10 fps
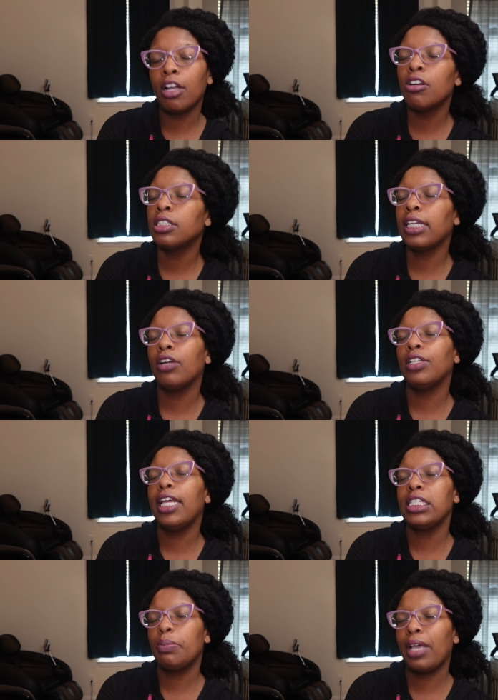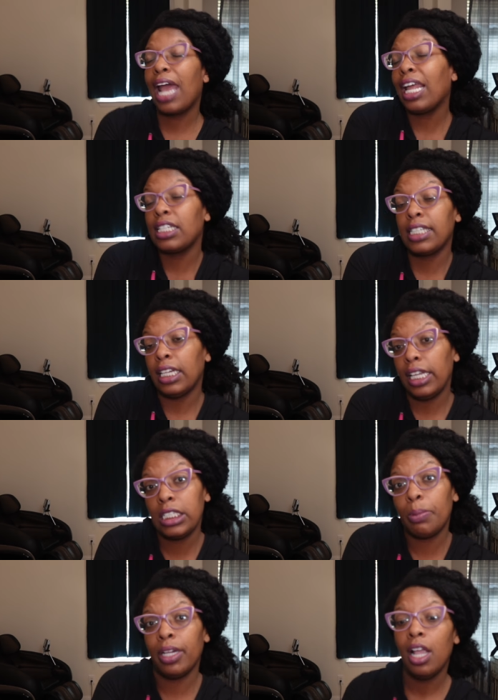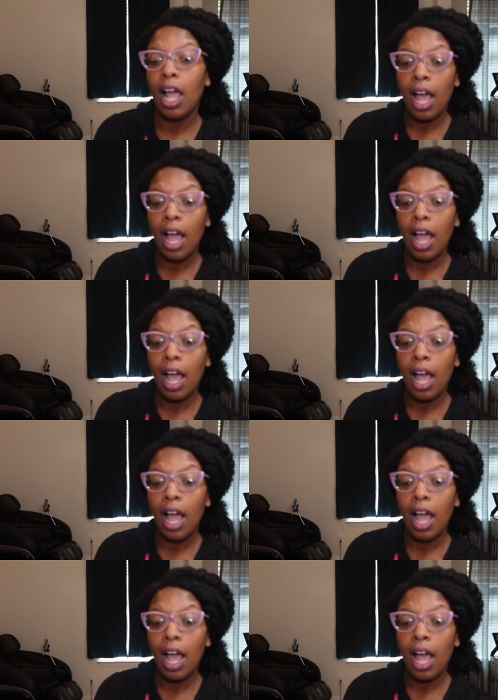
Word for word: Girl, say her. Lesbian. I like to say lesbian.